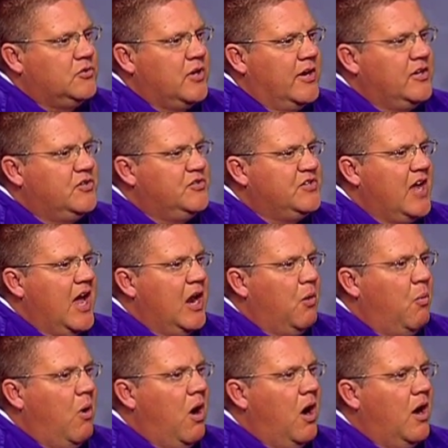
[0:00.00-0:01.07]
trying to design
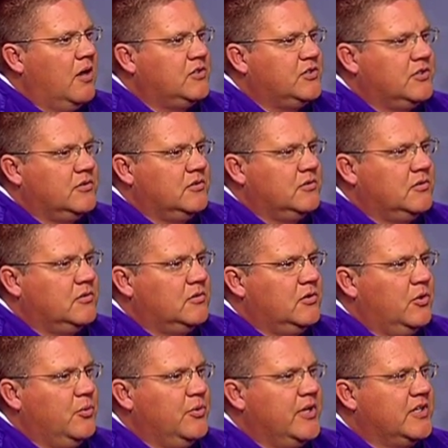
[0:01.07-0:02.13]
a watch and
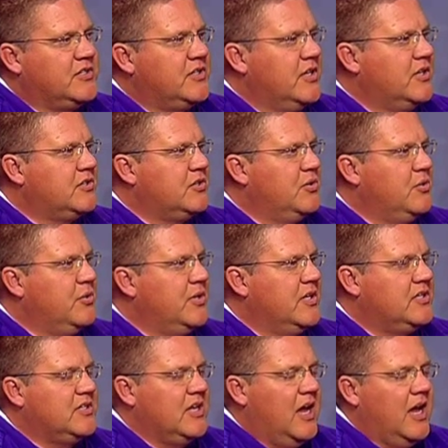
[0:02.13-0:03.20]
who gets this and who
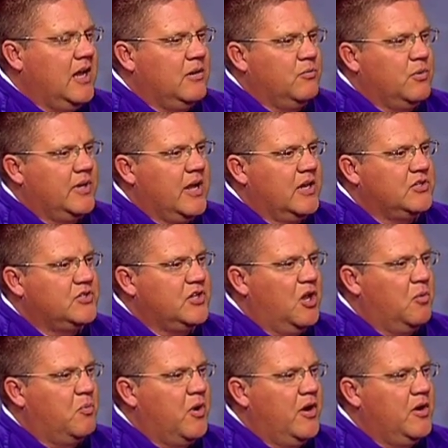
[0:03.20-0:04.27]
gets that, and we're kind of
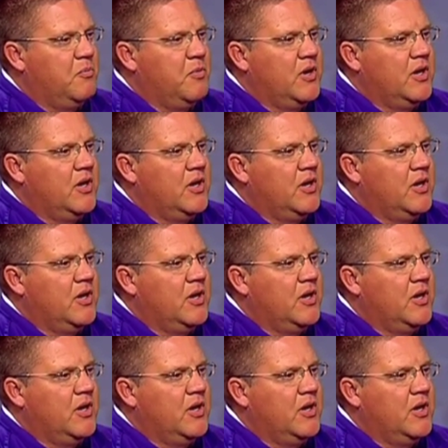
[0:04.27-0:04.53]
celebrating it.